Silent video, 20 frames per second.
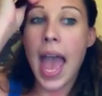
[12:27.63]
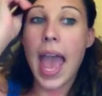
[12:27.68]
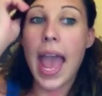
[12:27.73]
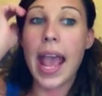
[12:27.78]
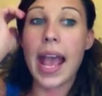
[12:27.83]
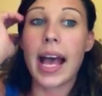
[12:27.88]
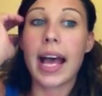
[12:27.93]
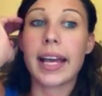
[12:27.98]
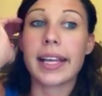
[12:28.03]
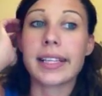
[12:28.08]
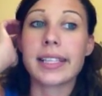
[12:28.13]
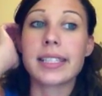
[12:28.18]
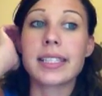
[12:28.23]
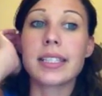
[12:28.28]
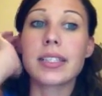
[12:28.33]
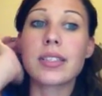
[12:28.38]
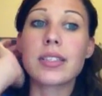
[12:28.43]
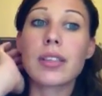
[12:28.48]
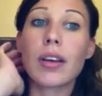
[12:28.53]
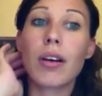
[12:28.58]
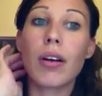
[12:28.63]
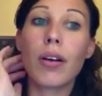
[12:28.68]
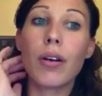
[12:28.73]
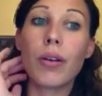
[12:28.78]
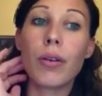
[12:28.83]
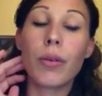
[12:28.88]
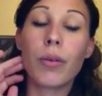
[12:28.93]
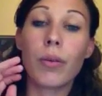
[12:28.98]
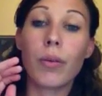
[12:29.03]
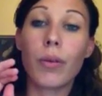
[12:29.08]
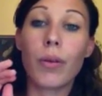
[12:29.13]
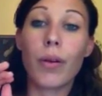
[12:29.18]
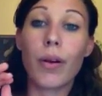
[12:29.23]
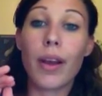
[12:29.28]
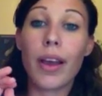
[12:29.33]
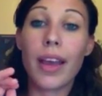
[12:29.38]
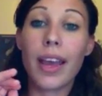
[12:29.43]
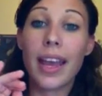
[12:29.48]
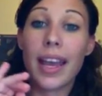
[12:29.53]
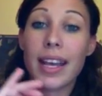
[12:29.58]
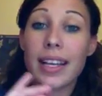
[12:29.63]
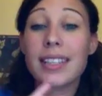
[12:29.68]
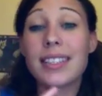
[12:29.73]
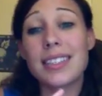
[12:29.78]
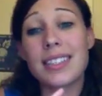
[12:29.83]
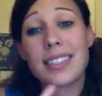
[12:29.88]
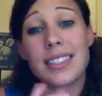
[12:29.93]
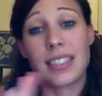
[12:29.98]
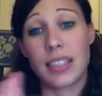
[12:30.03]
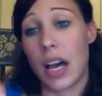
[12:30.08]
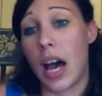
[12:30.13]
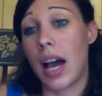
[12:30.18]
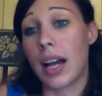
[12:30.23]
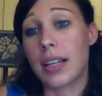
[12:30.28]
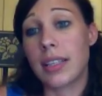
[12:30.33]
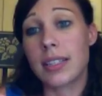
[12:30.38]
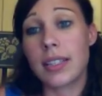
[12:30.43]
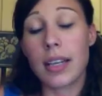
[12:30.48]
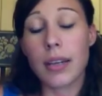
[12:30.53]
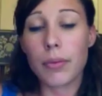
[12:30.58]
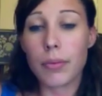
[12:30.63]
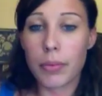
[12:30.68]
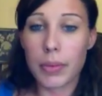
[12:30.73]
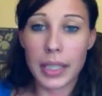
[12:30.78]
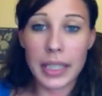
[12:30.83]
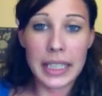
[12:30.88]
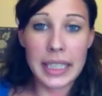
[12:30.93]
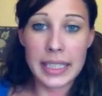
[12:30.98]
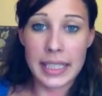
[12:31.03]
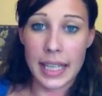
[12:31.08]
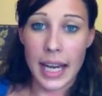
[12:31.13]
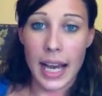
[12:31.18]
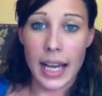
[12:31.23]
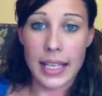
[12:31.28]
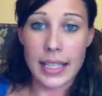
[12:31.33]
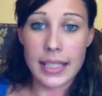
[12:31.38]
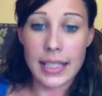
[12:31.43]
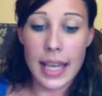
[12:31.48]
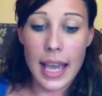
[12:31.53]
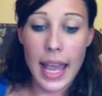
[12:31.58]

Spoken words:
And so it sucks. It really does.